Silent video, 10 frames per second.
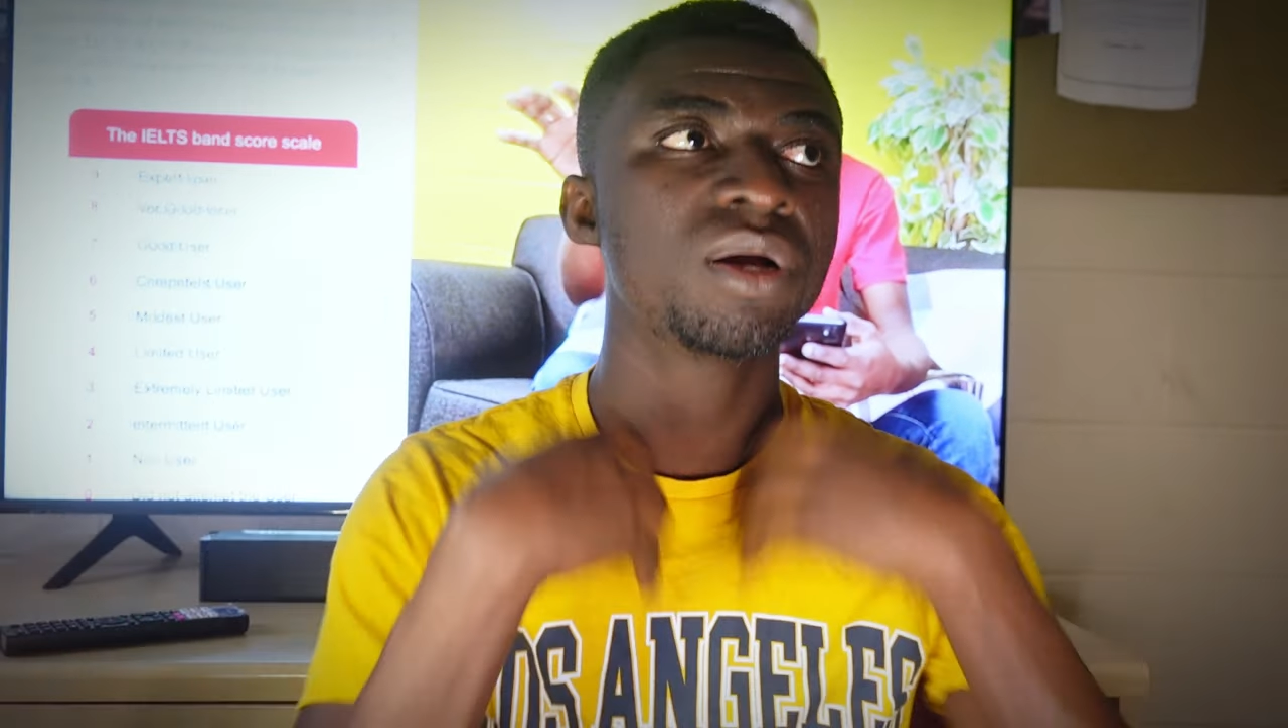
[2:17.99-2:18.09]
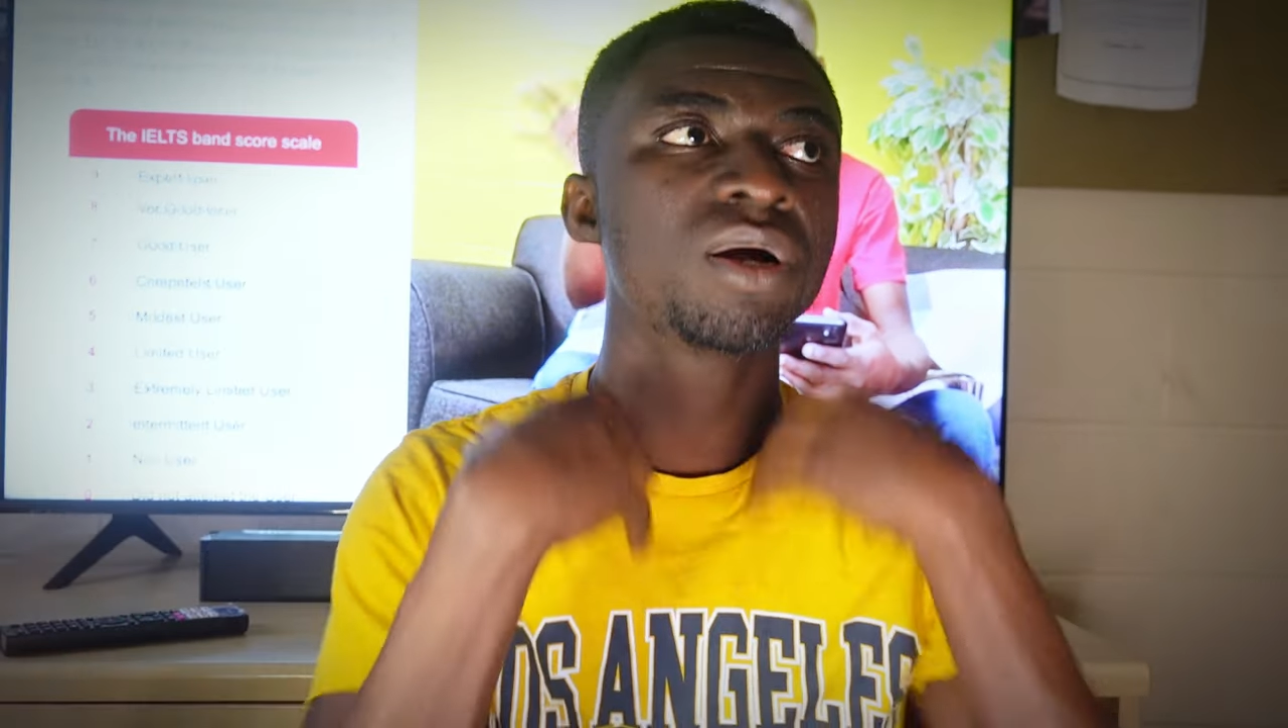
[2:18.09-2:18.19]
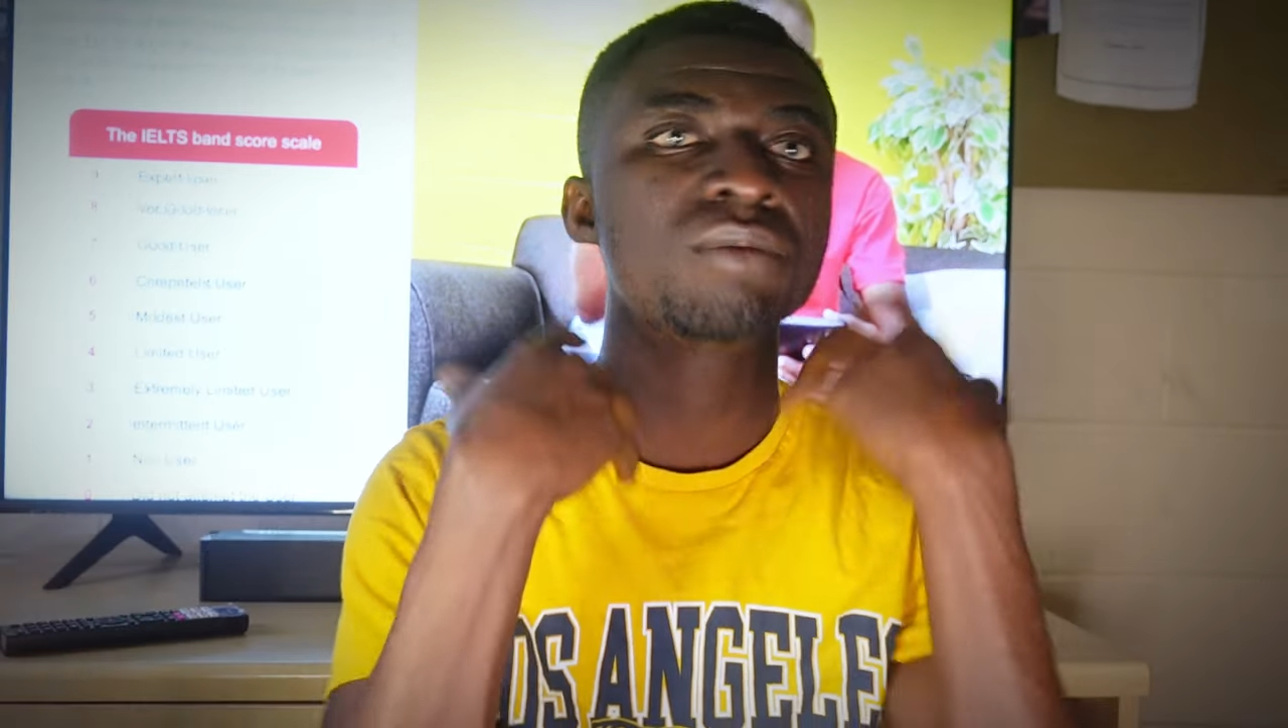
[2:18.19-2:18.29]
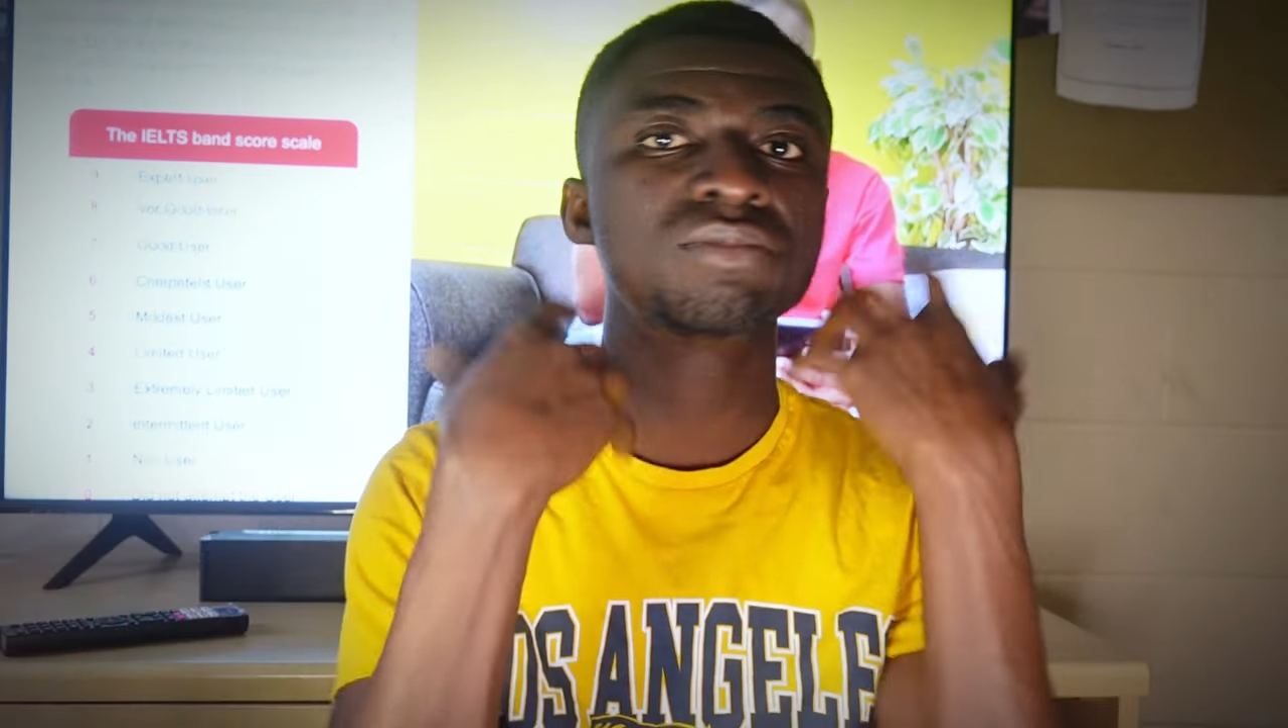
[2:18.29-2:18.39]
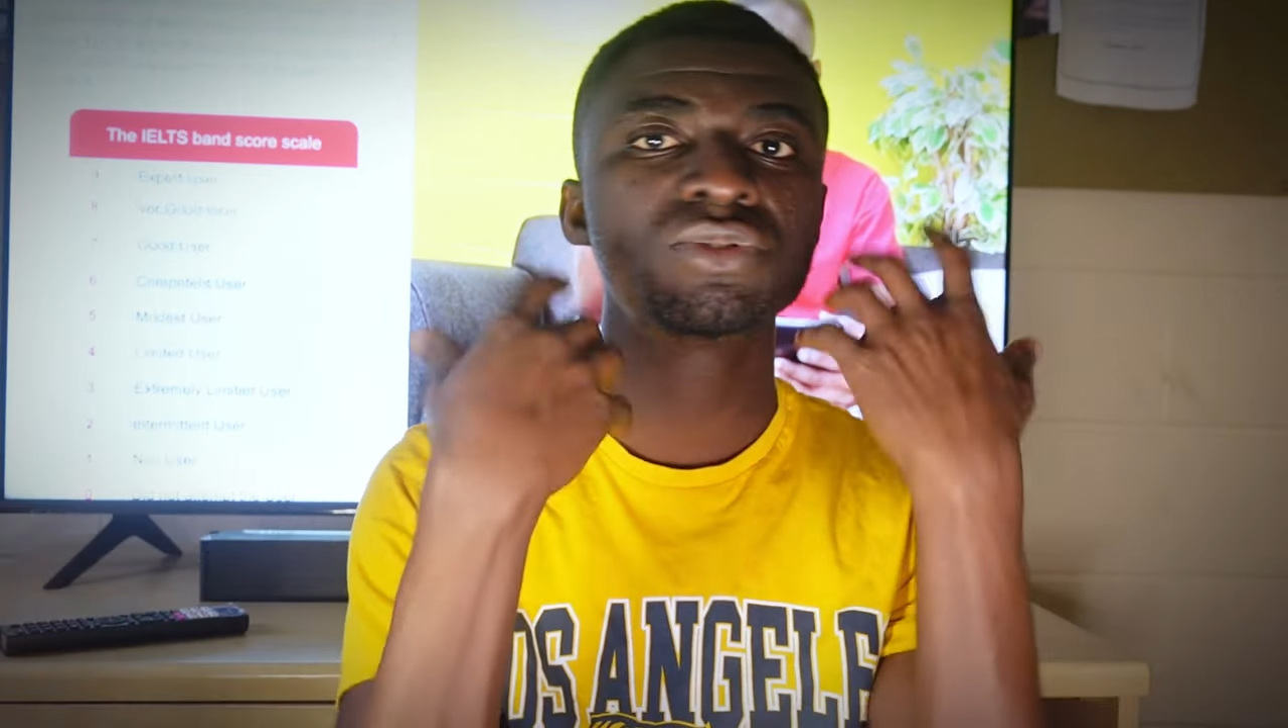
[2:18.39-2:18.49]

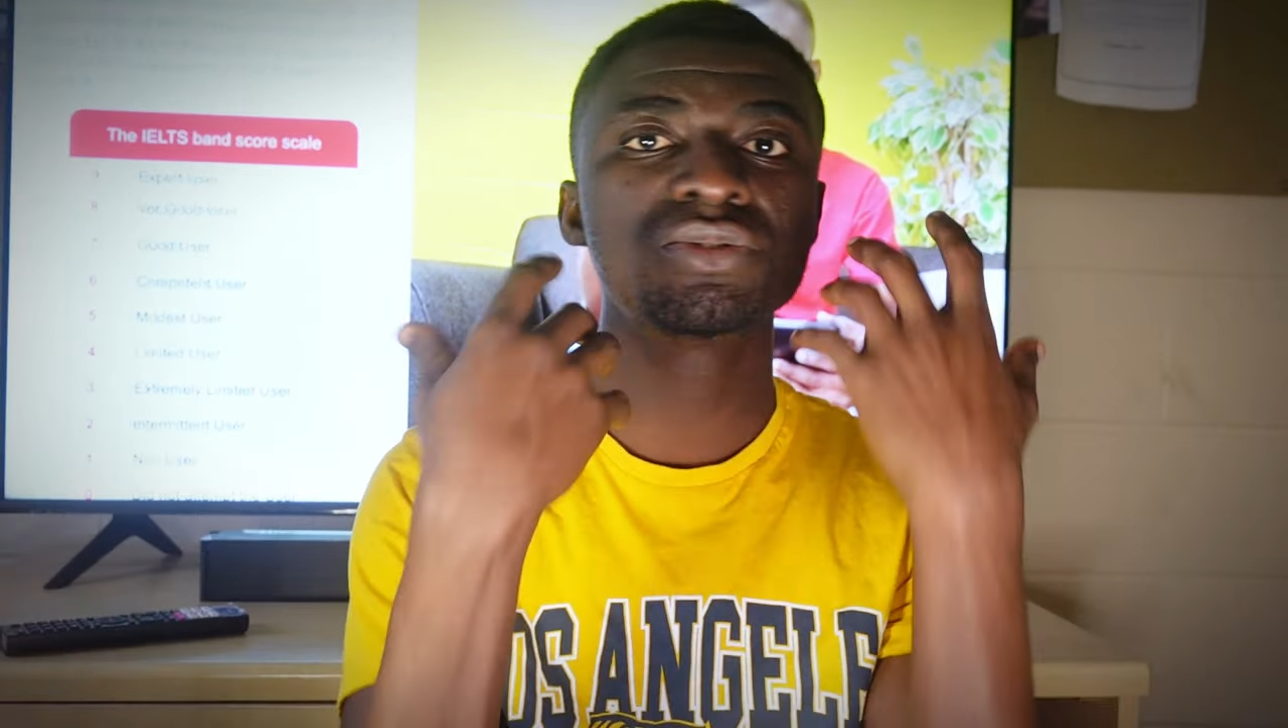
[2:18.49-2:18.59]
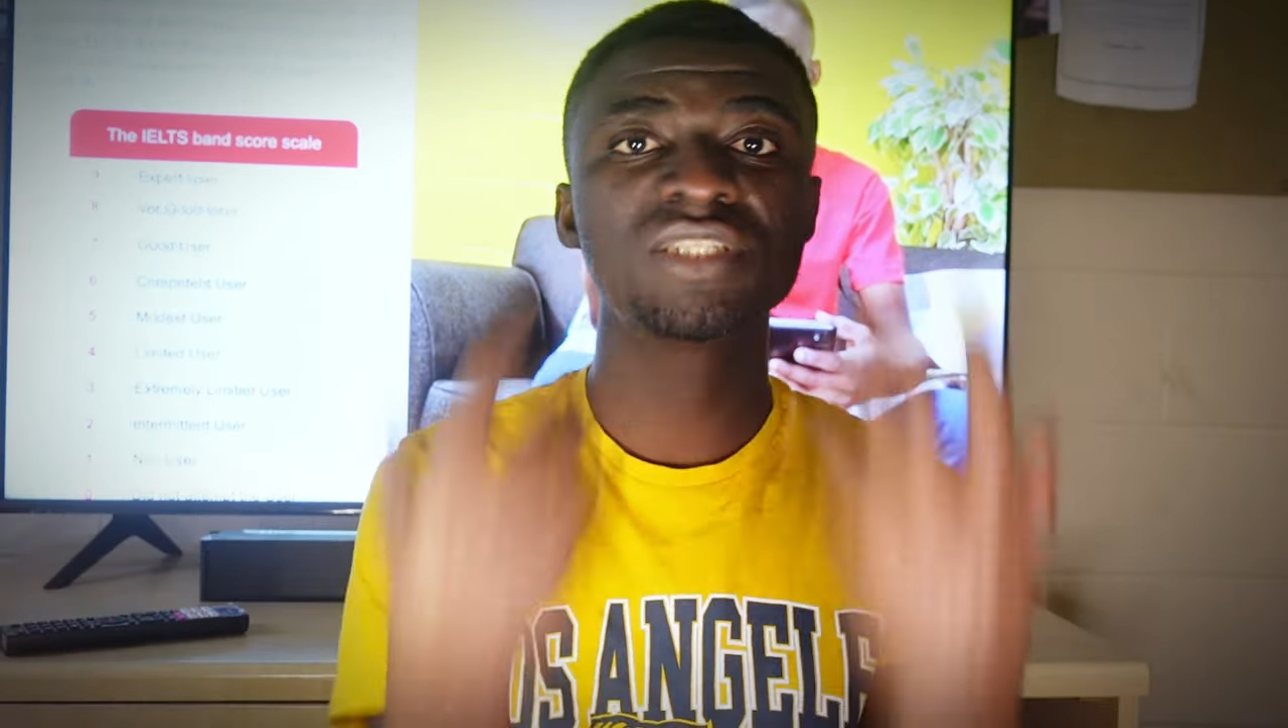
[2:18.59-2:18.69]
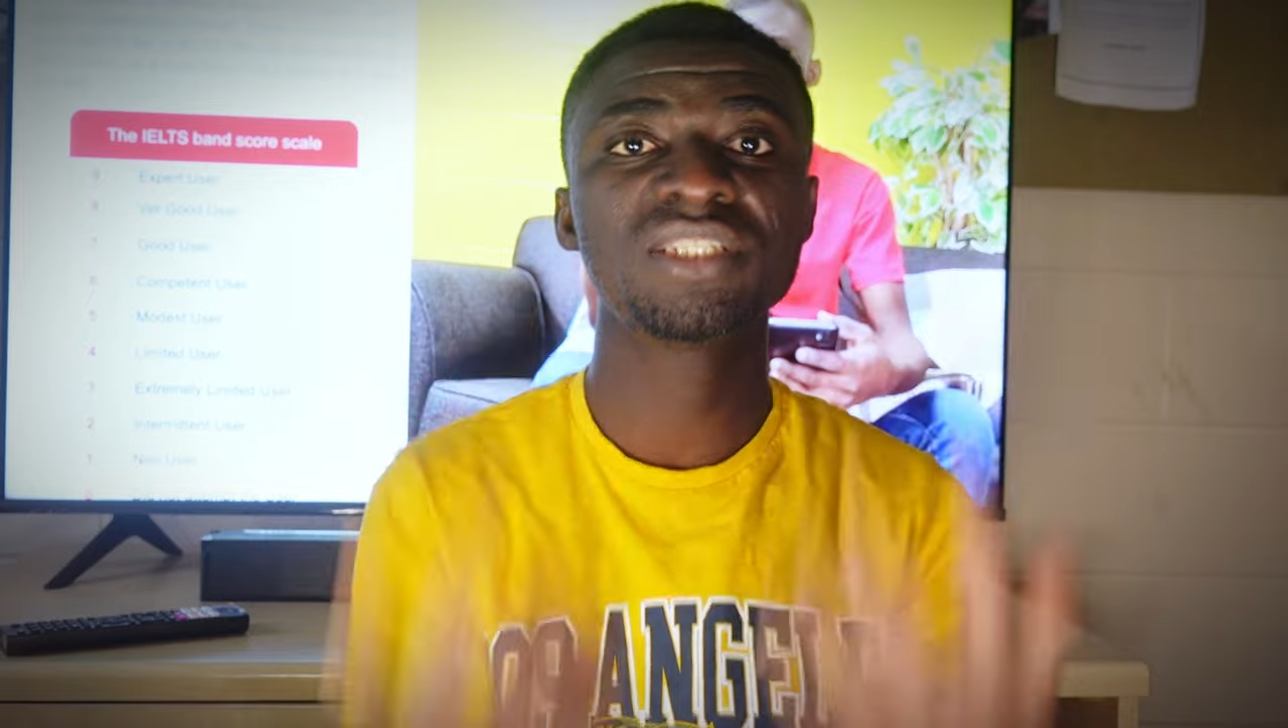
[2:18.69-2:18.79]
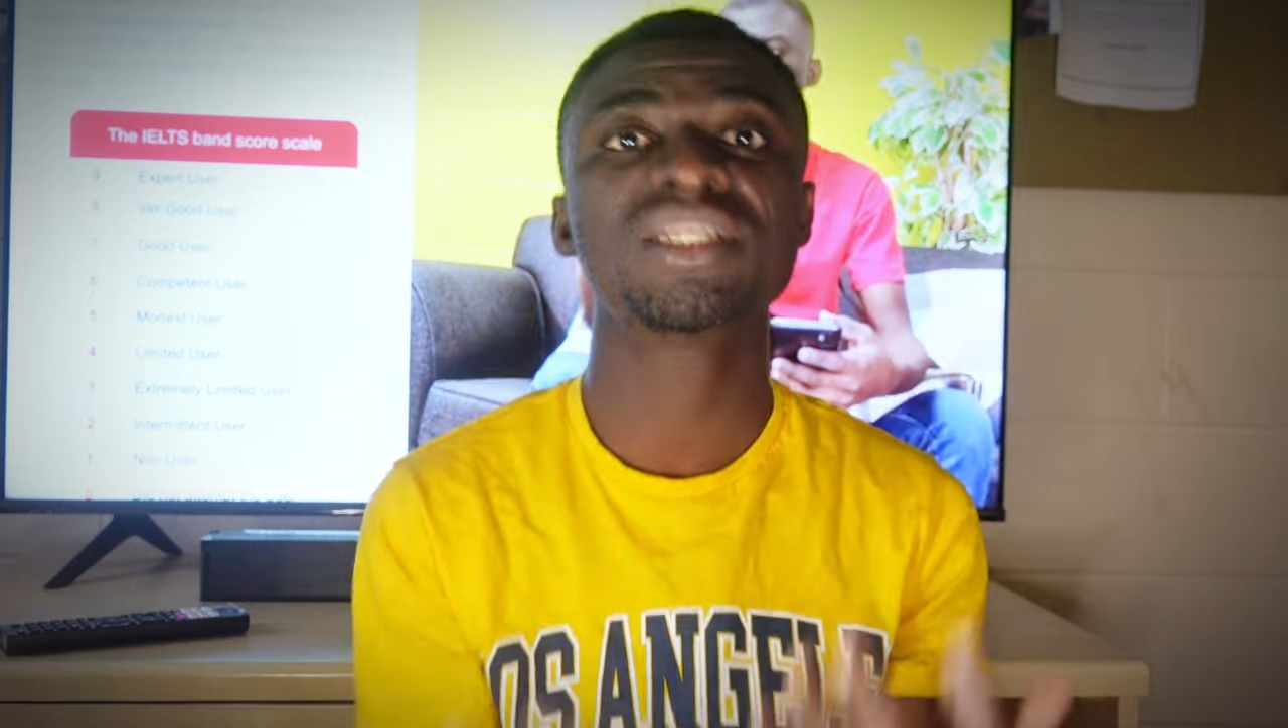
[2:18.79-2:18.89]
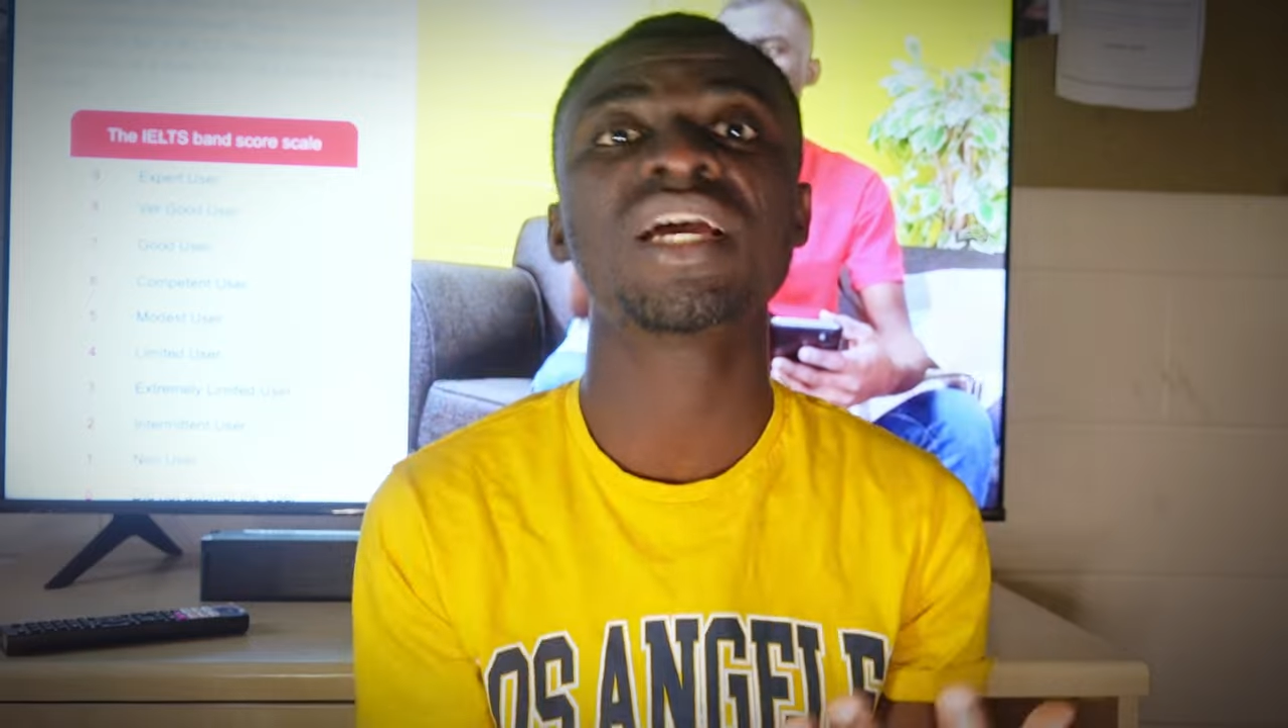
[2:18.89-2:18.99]
to
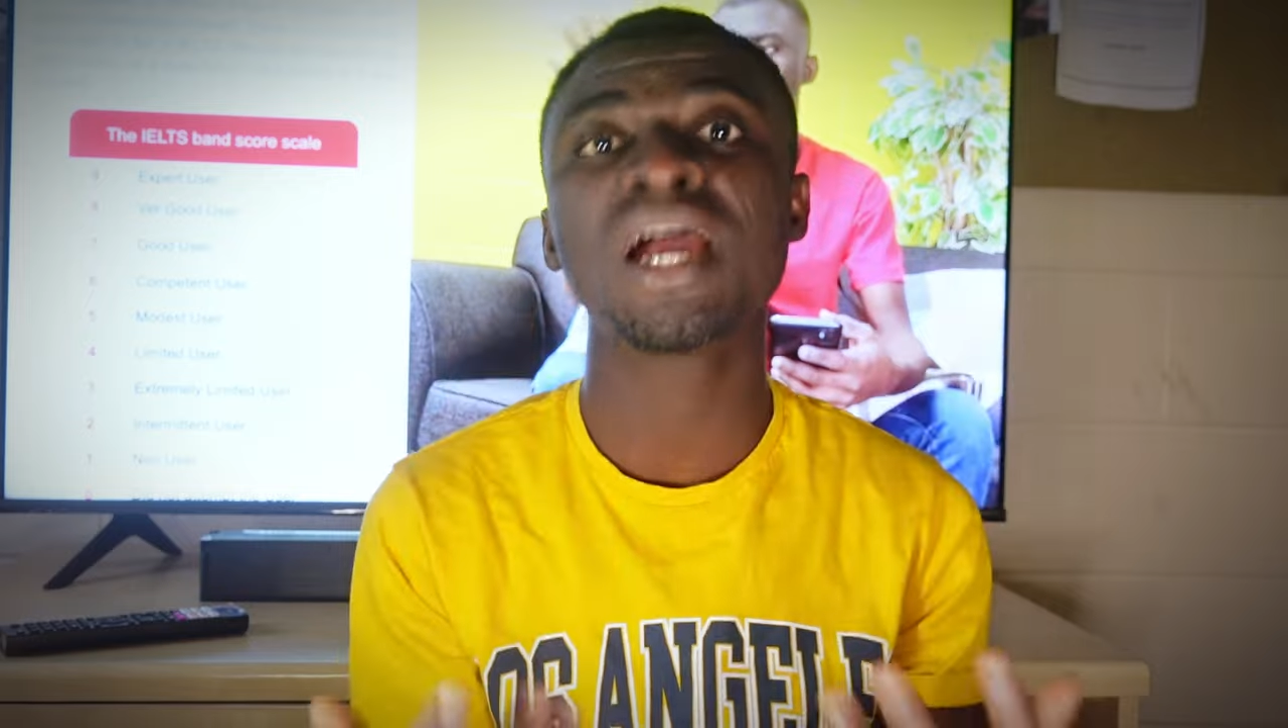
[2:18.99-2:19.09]
see the